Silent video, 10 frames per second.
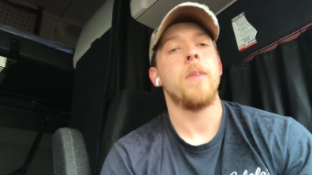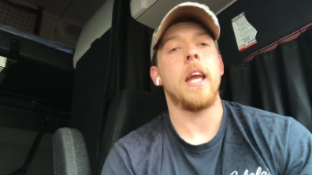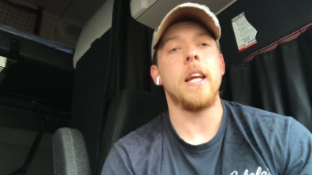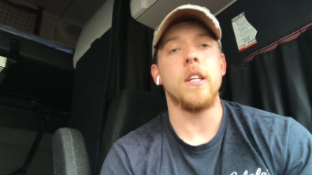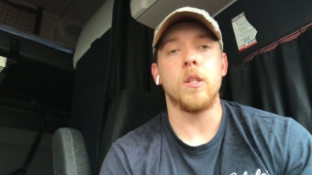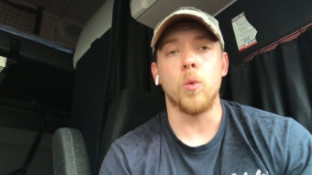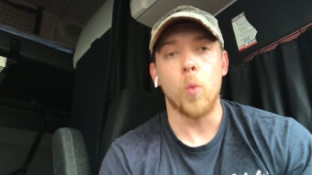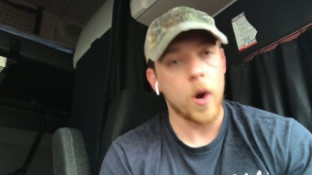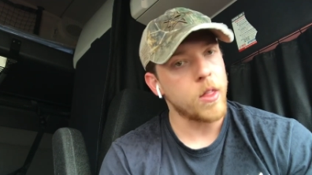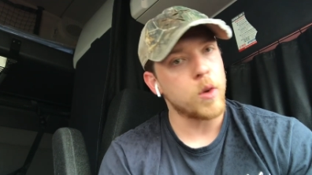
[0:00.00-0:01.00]
is
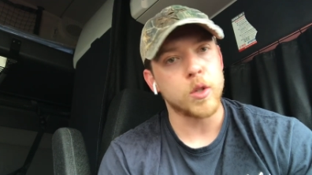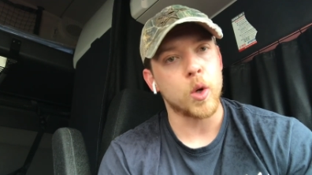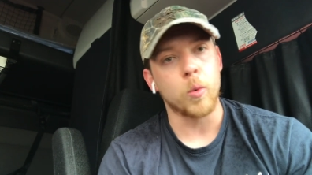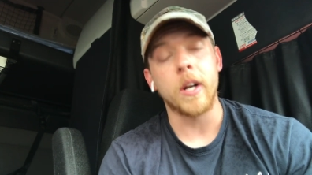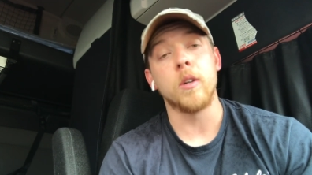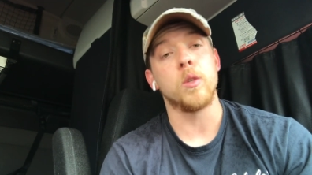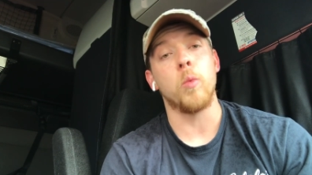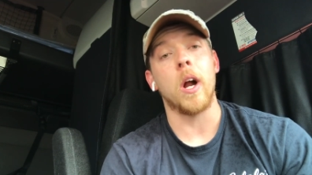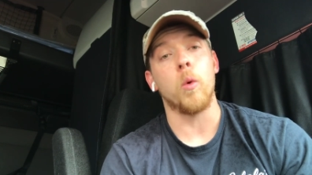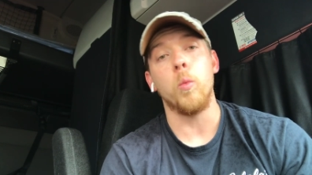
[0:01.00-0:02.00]
one of those careers
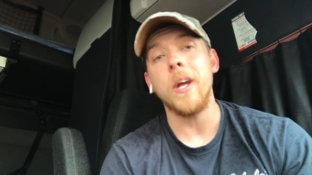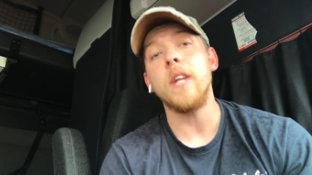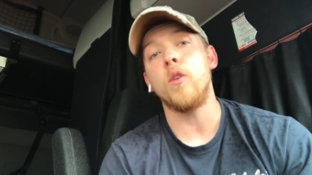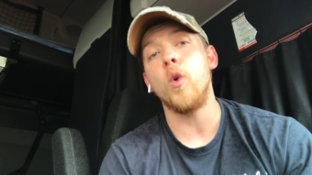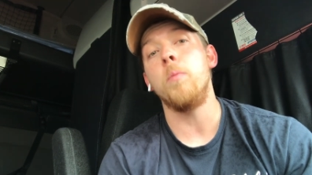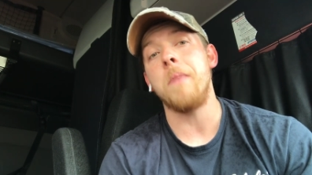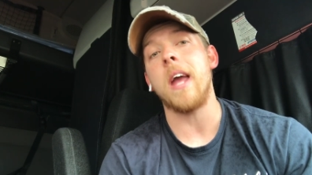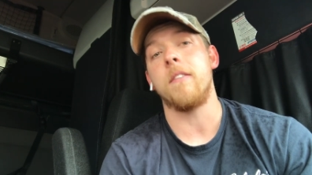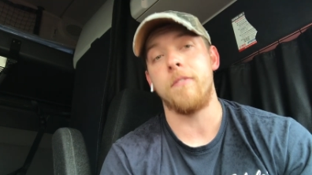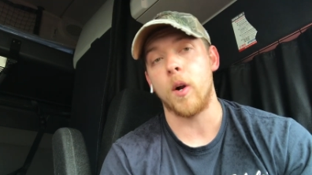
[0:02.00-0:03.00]
where we do
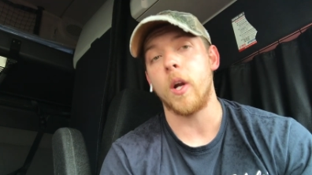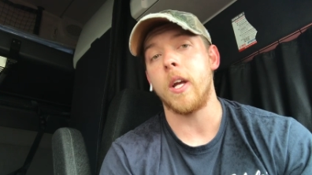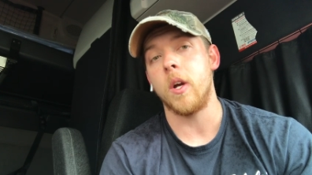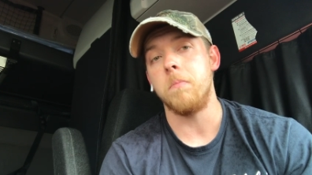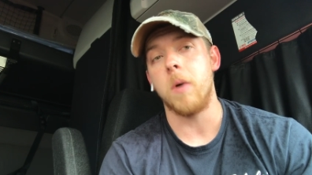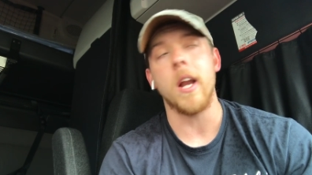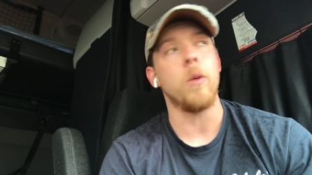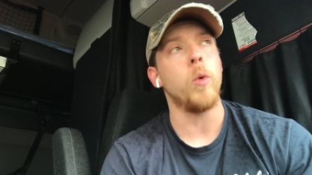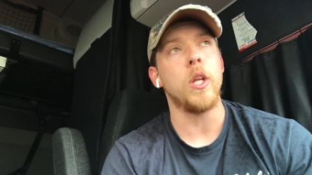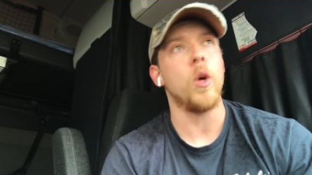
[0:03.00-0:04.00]
make very good money.
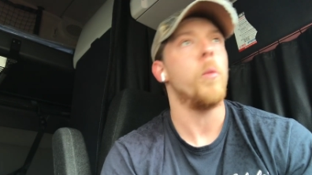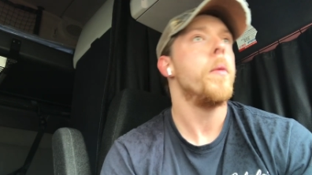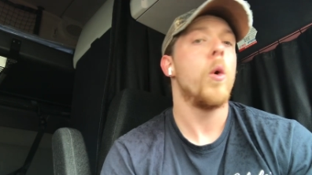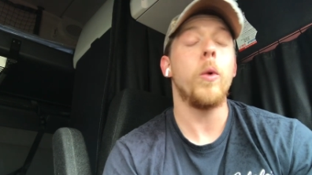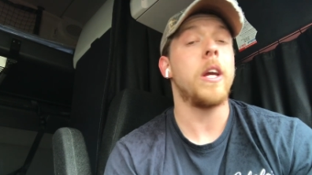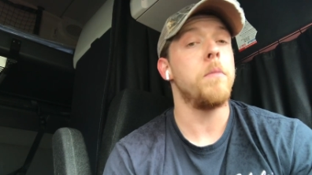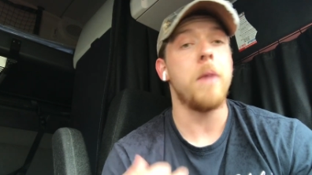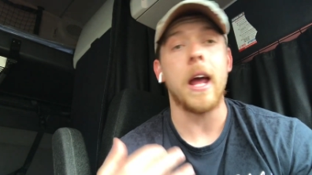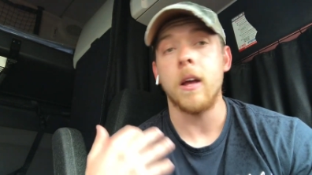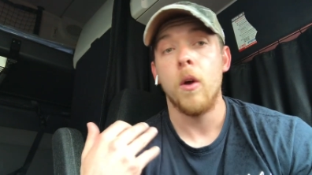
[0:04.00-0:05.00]
We do. We can
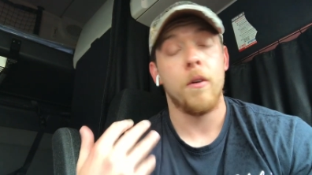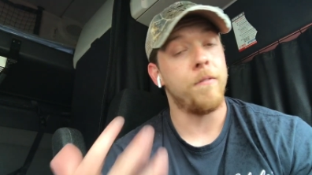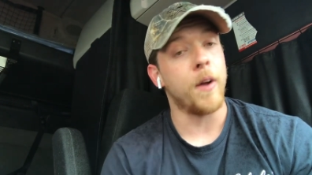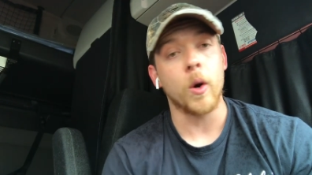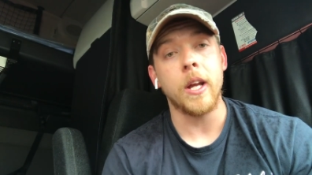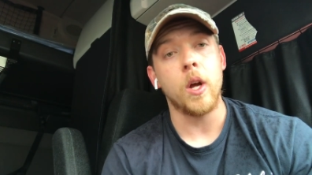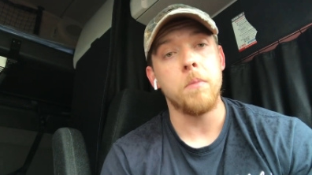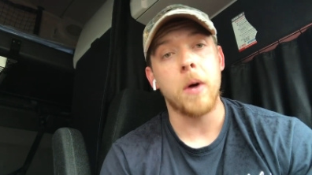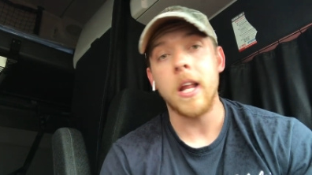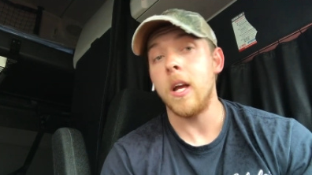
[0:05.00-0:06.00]
make very good
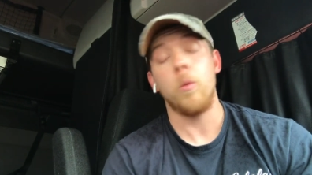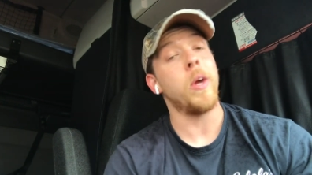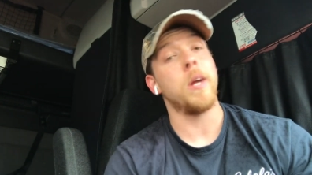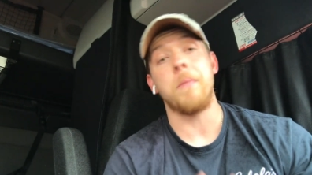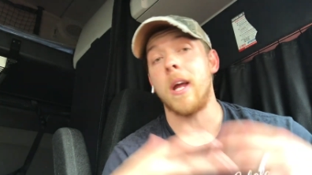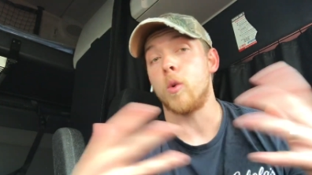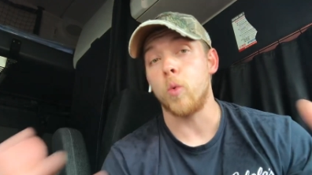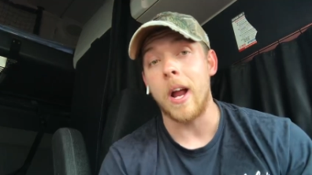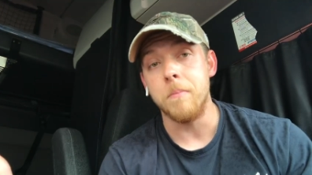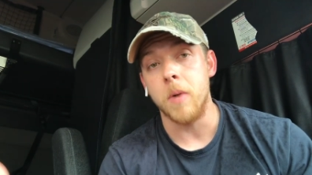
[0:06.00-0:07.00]
money. We can make
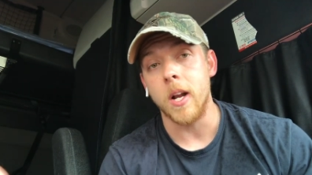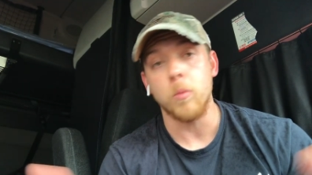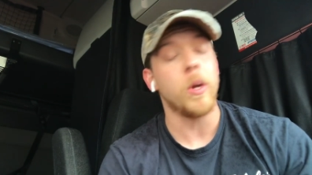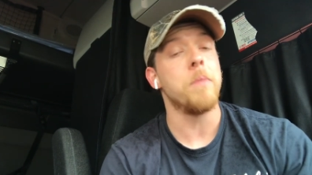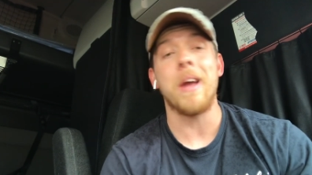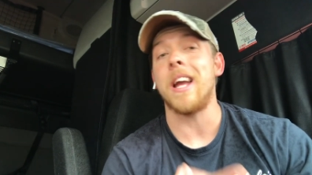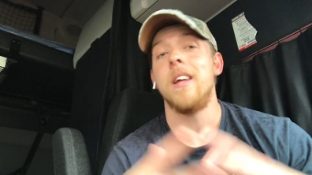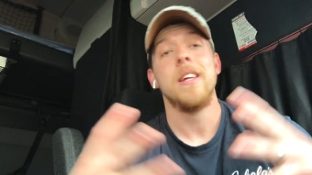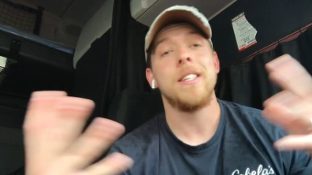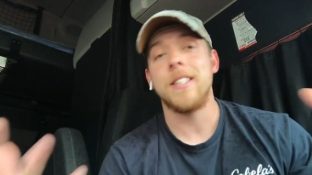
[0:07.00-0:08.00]
great money. We can make
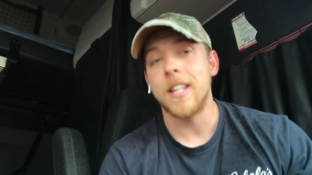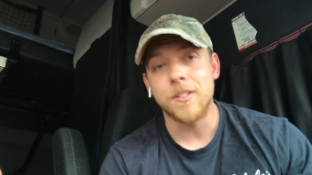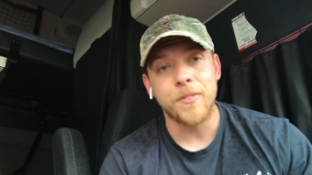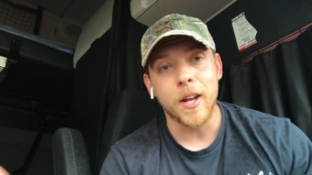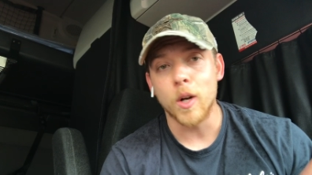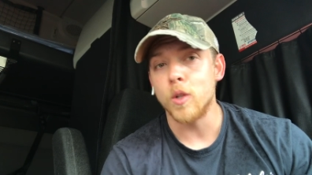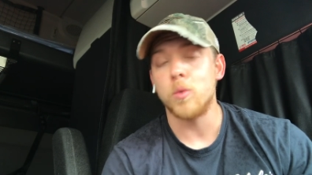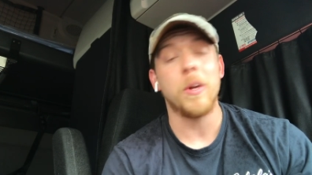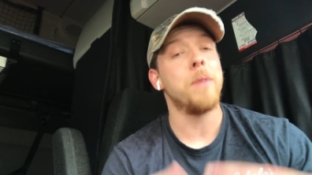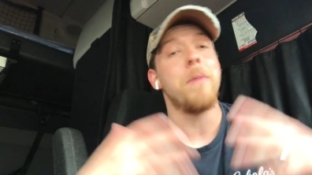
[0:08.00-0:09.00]
six figures.
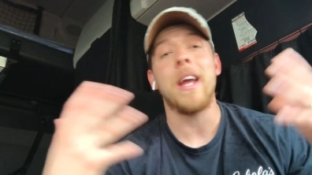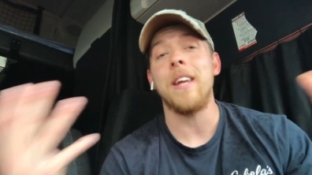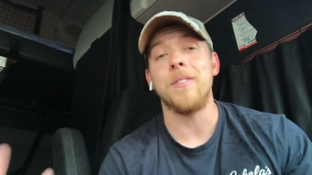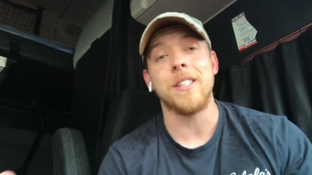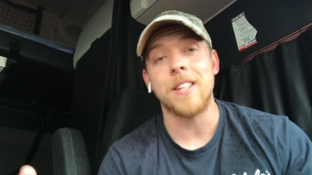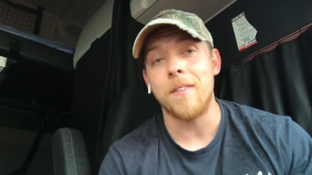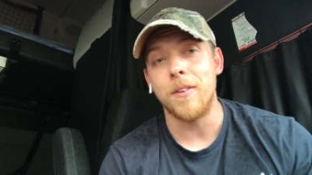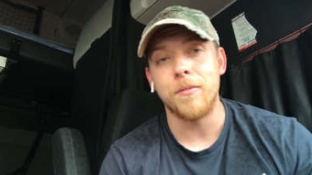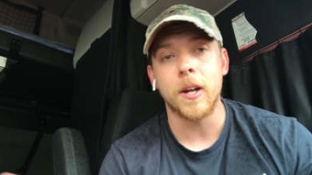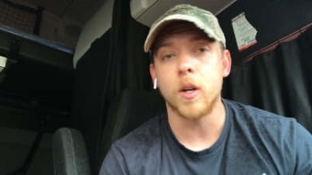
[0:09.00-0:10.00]
We can make even seven
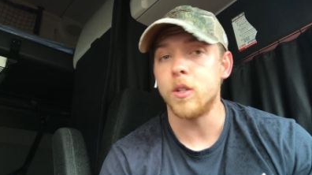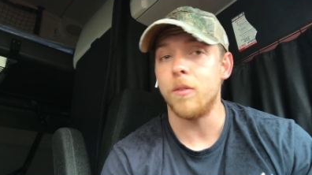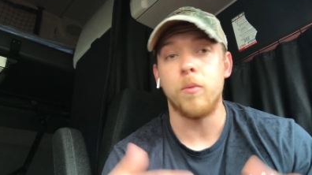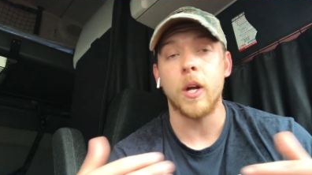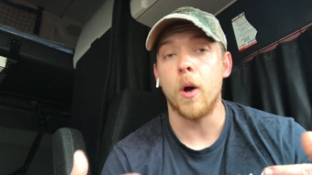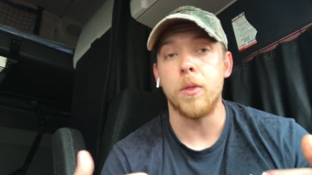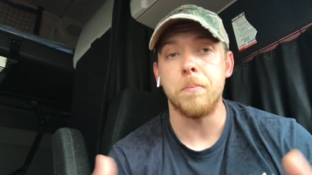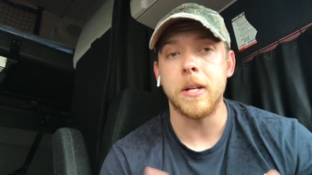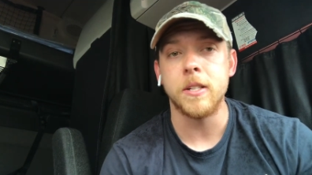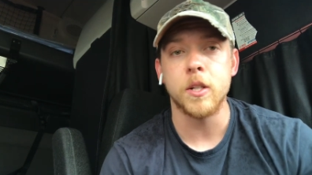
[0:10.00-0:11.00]
figures if we go the
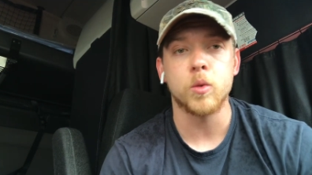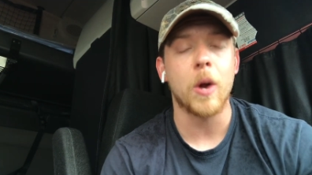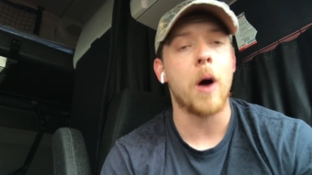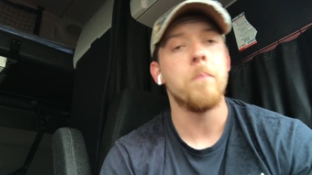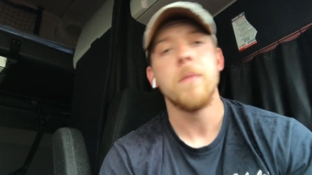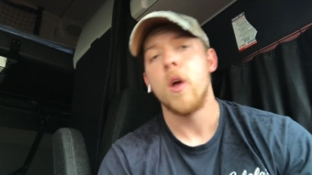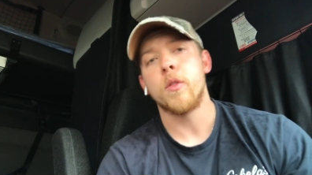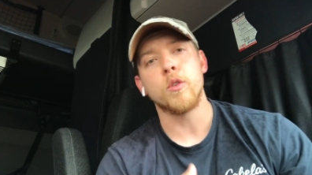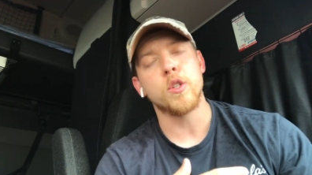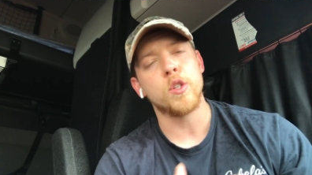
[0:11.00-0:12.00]
business route.
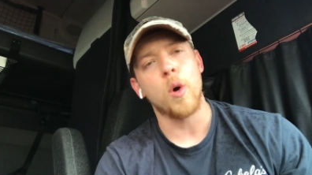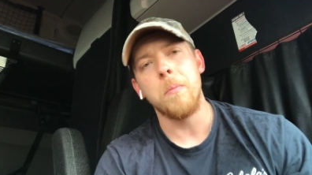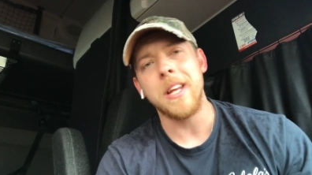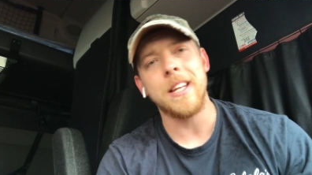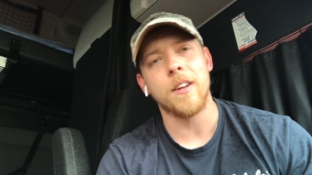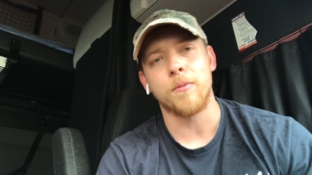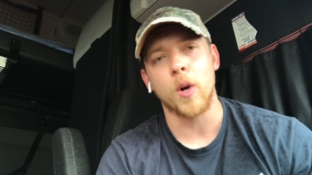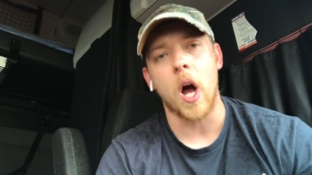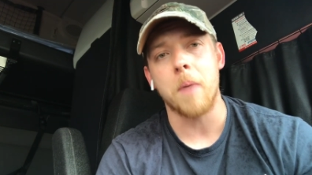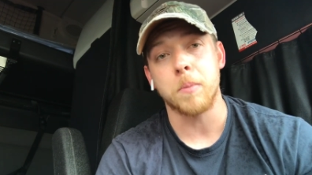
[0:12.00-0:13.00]
There's so many
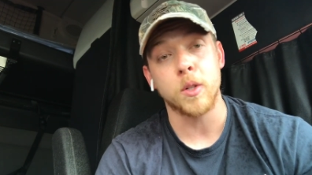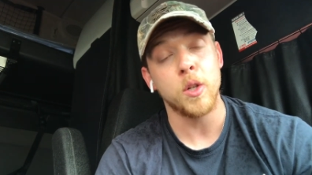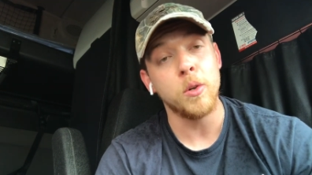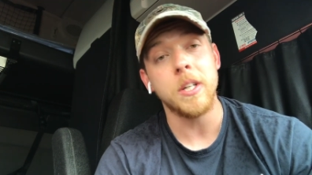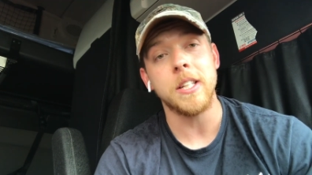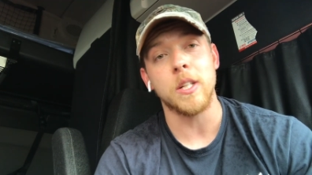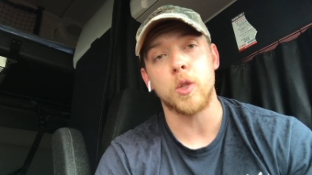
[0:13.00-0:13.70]
different opportunities in